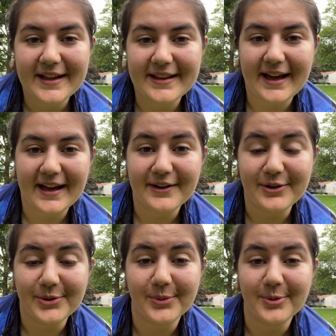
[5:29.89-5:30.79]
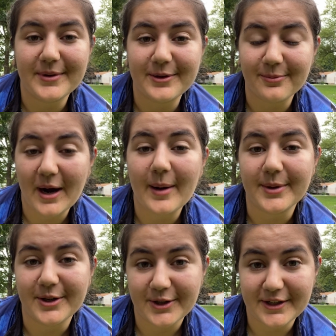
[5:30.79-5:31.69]
that you will be
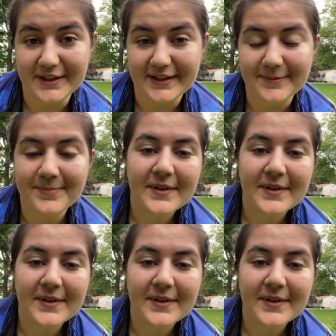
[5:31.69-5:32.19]
Robin Hooding.